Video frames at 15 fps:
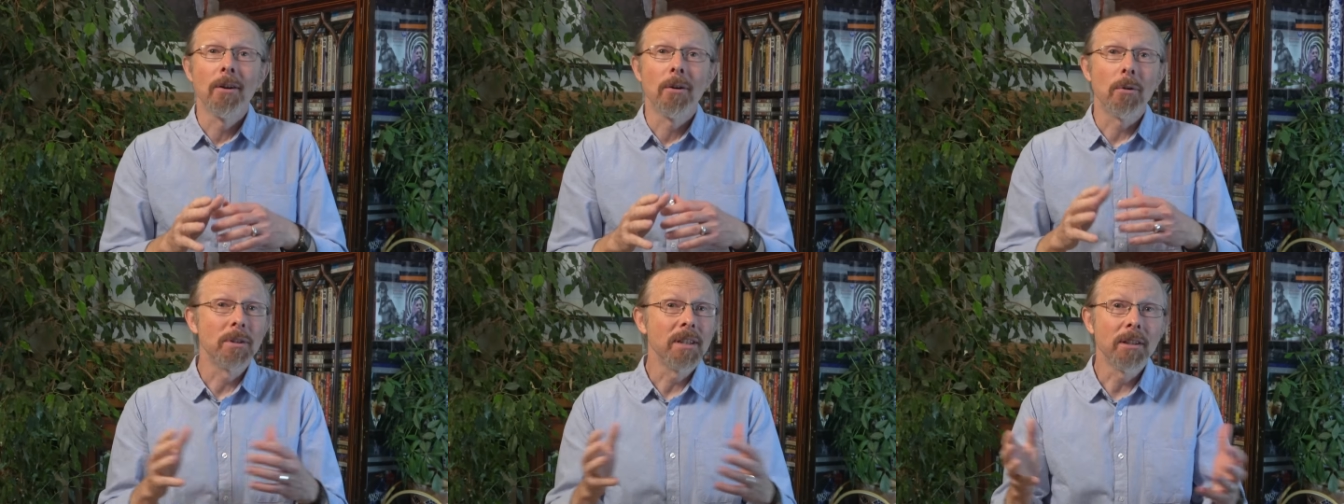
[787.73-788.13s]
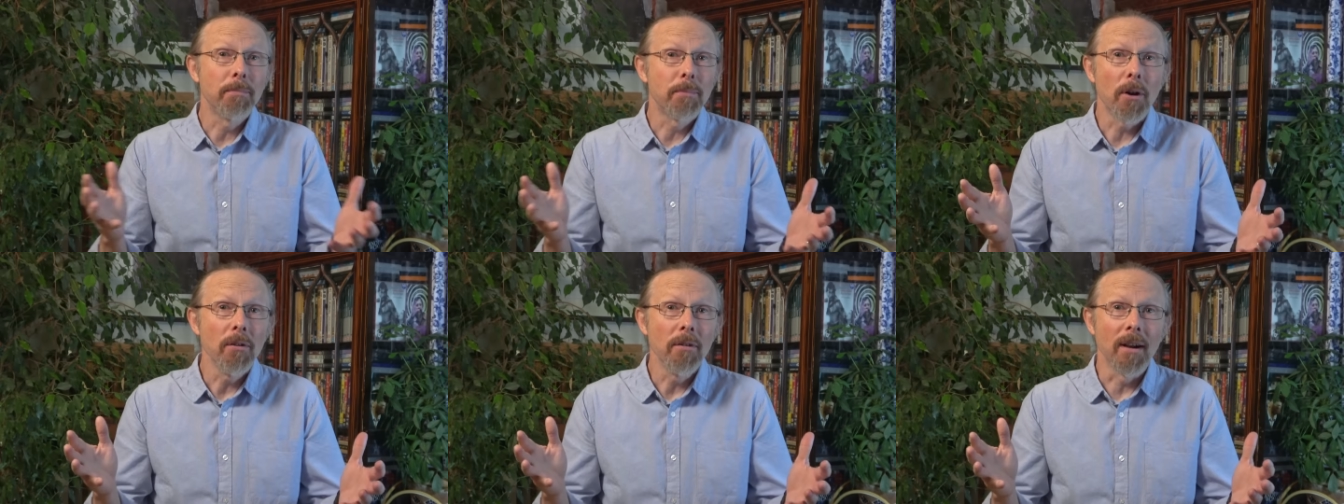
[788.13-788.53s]
Or did the
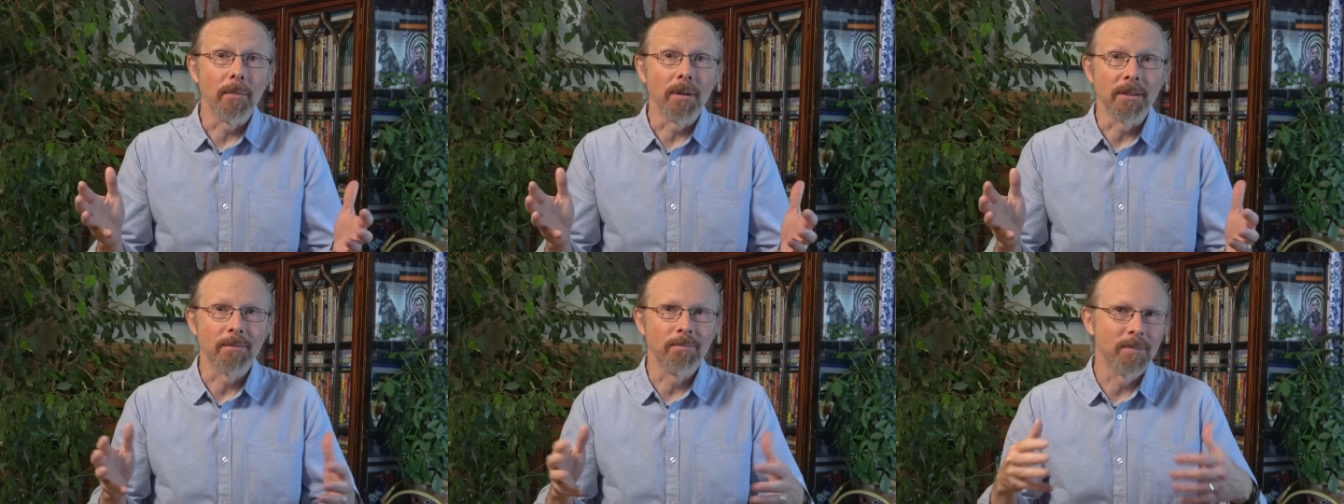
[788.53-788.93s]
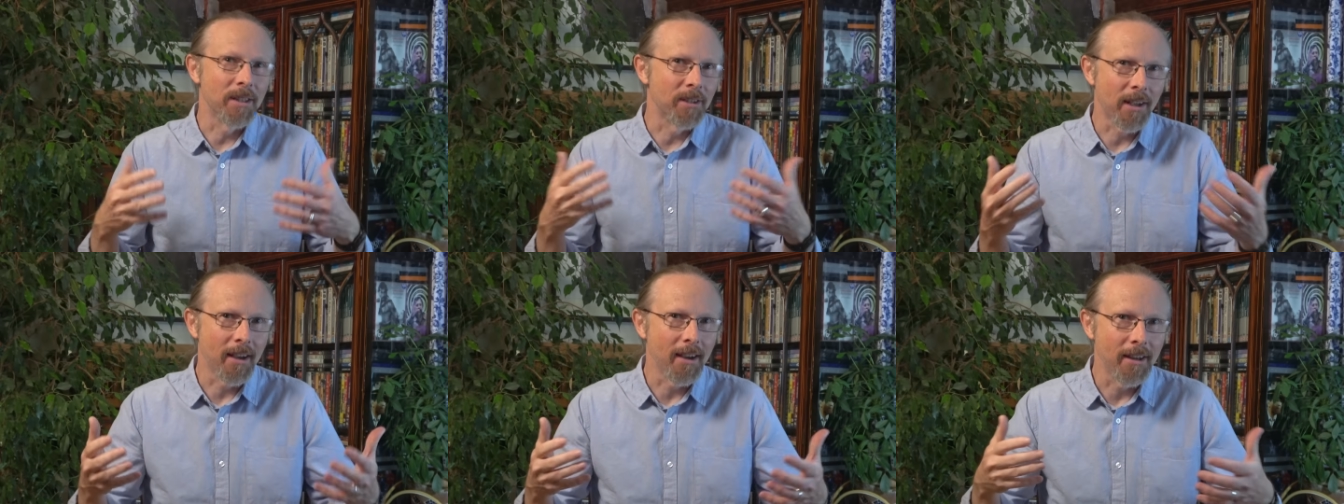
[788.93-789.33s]
programmers
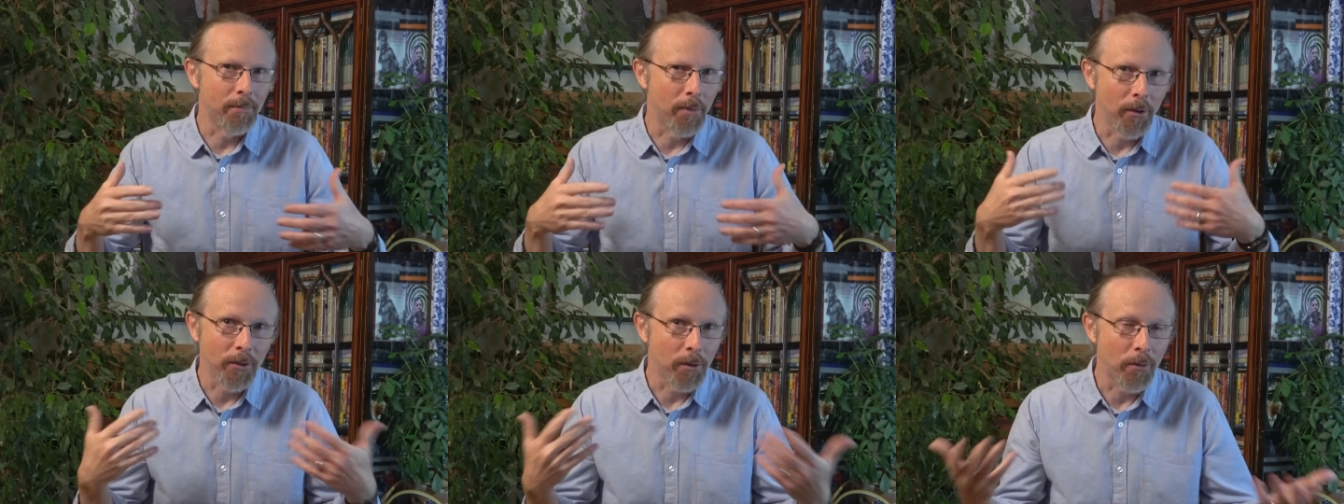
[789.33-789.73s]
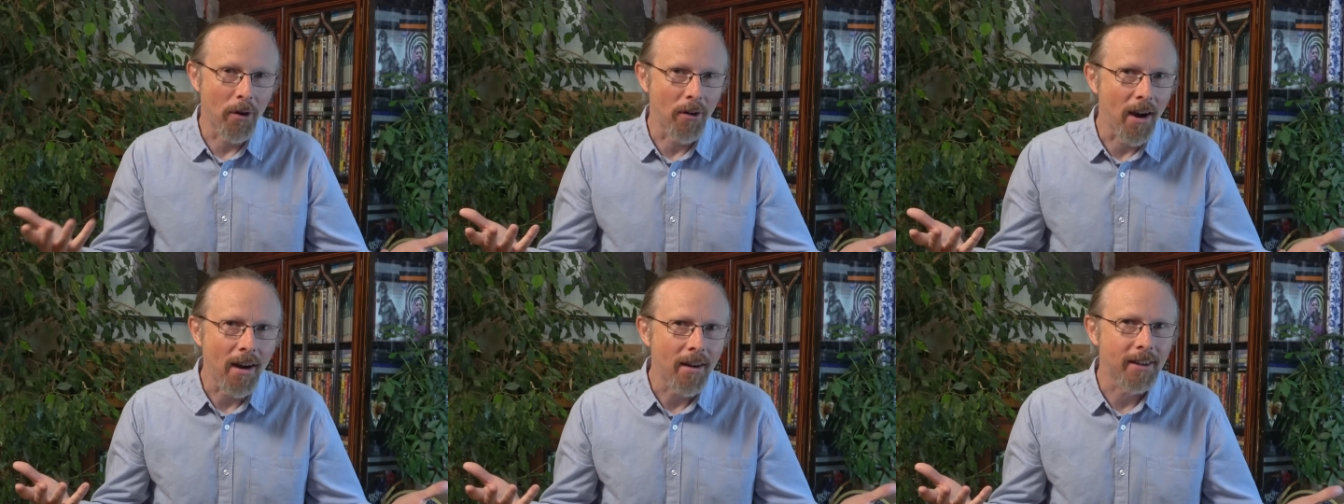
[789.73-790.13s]
decide upon the
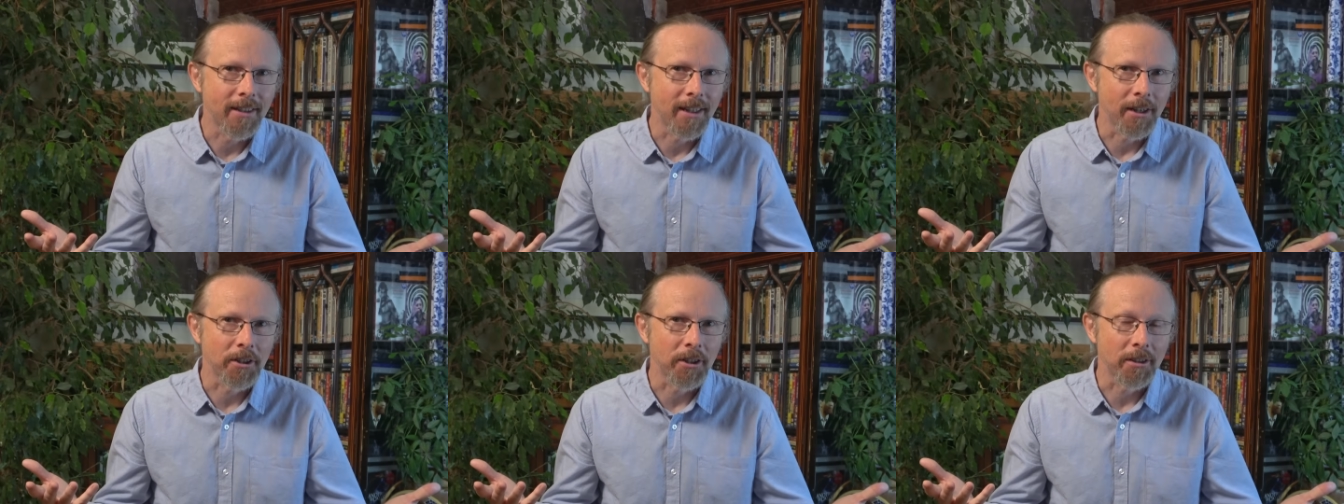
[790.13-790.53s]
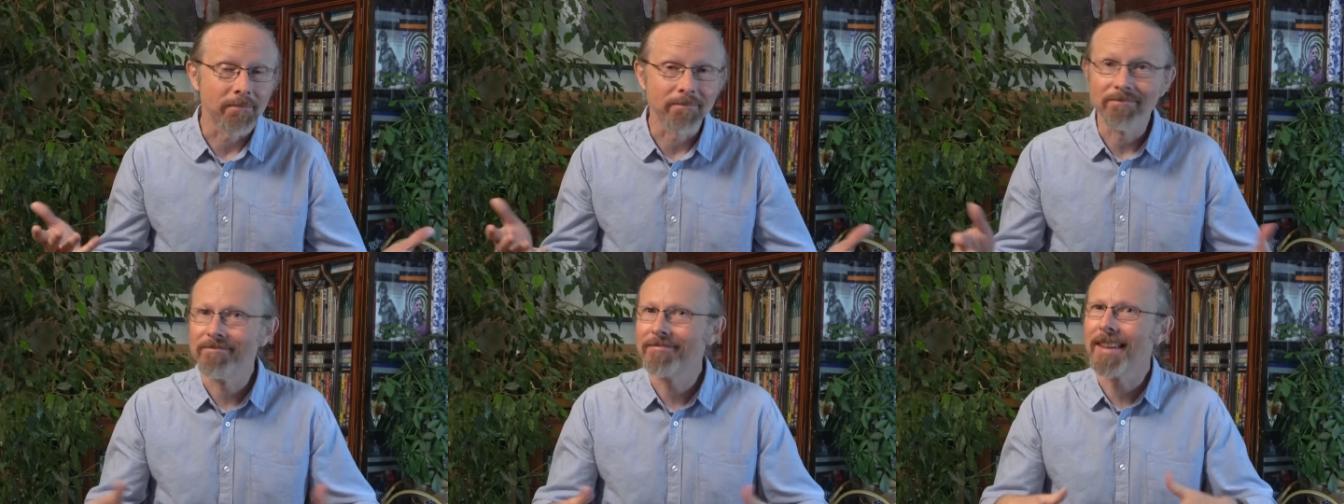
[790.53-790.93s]
wrong architecture?
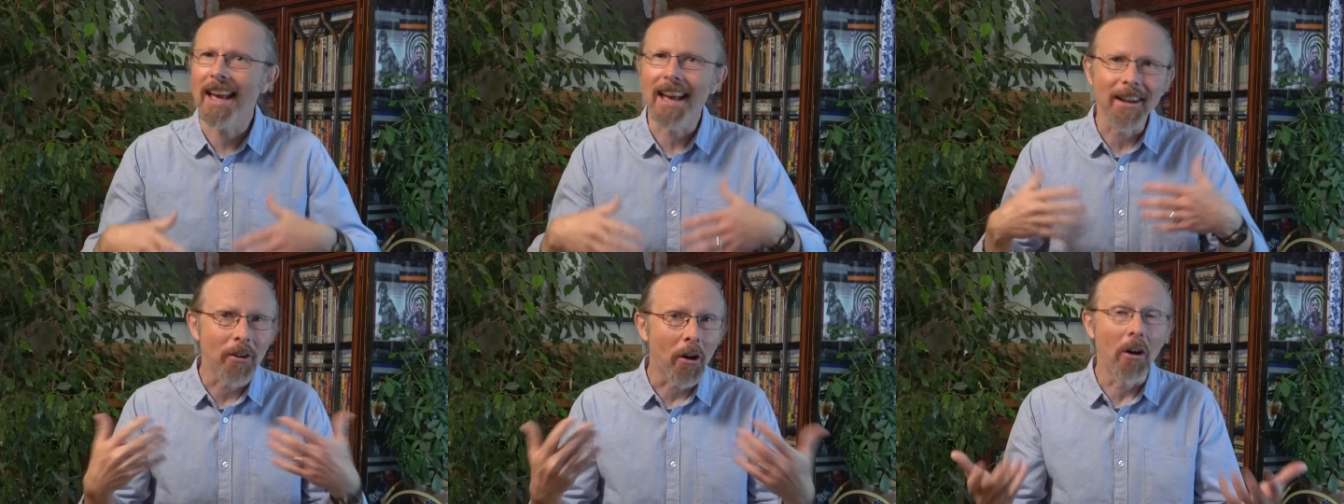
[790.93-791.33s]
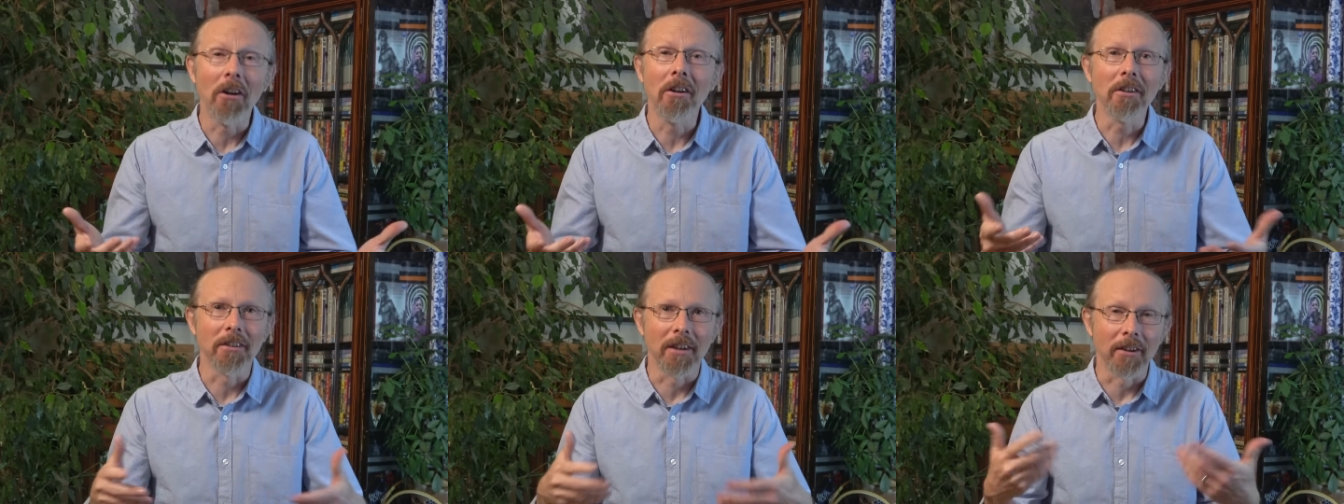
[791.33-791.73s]
And
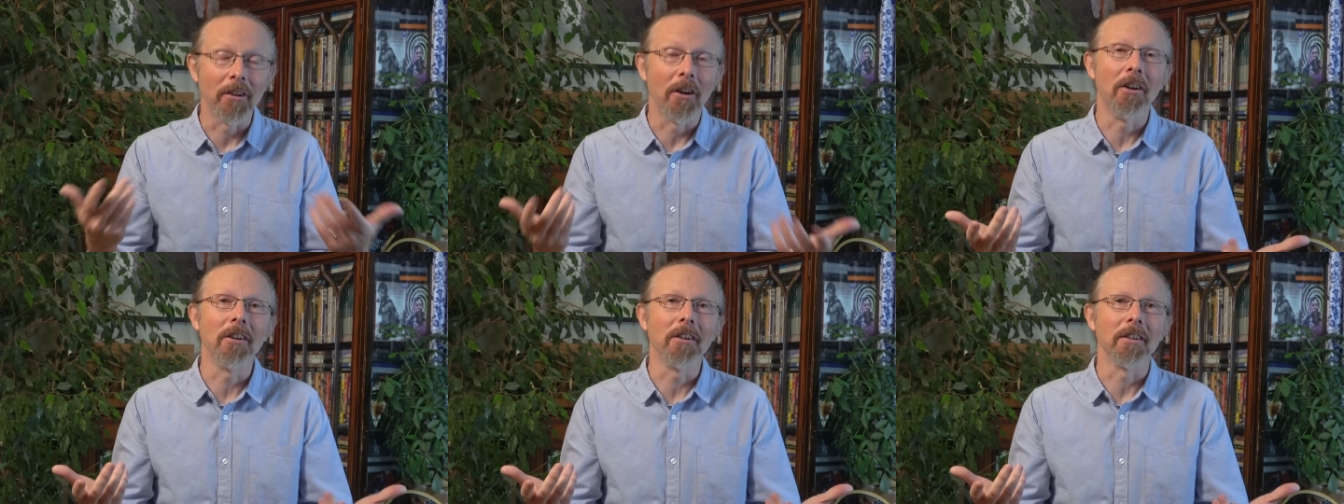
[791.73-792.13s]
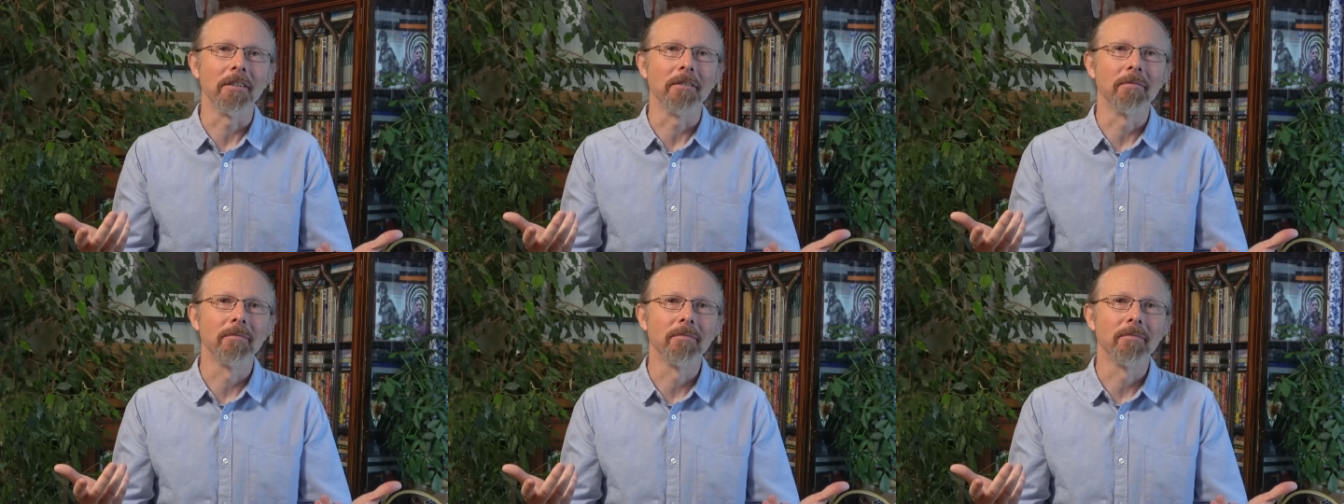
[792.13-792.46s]
on and on.